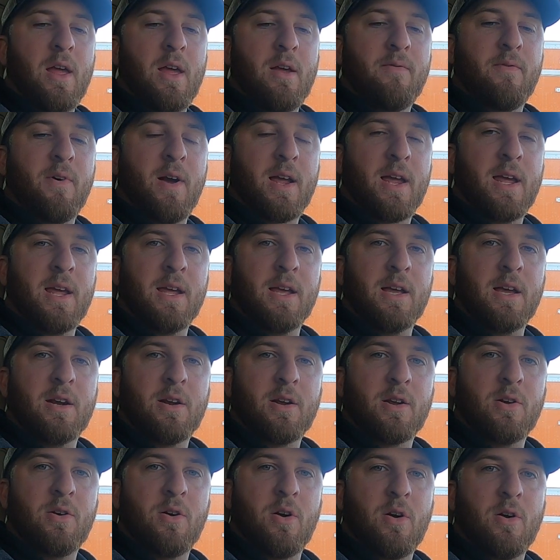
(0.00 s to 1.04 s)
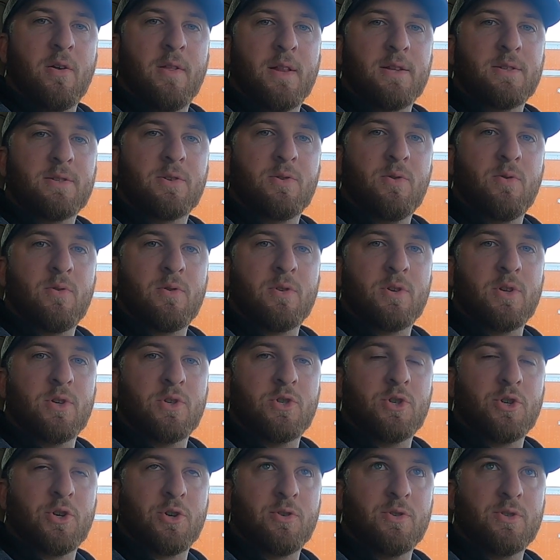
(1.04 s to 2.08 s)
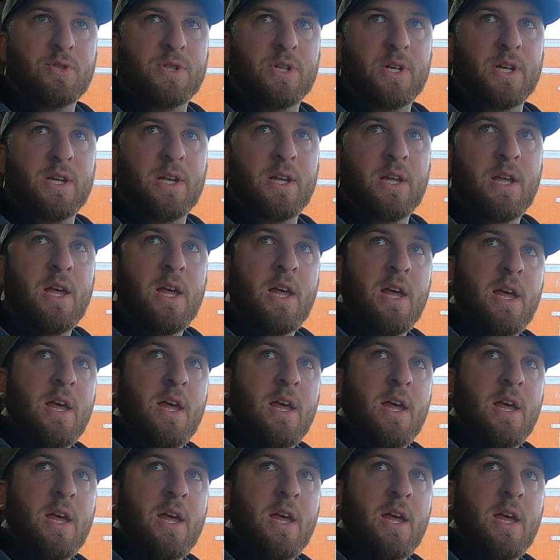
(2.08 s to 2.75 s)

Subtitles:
if I can get a car that's going to Jersey